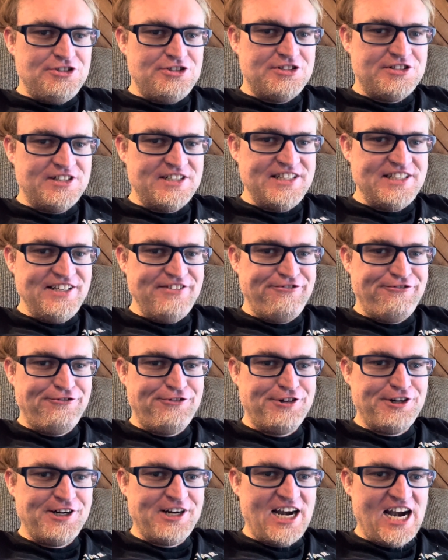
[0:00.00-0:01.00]

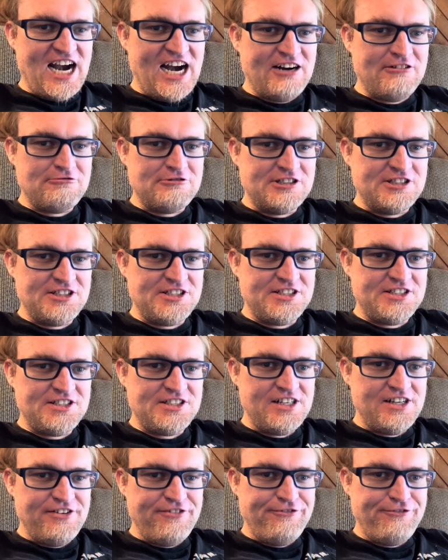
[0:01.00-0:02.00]
24 hours
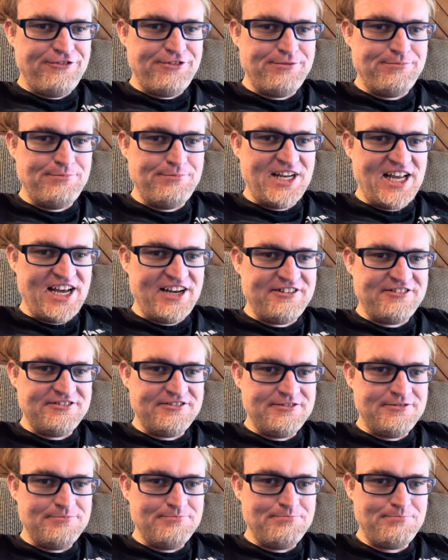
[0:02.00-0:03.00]
from now.
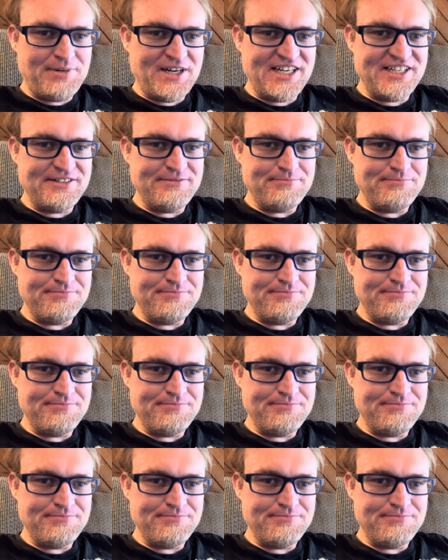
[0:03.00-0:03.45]
Bye.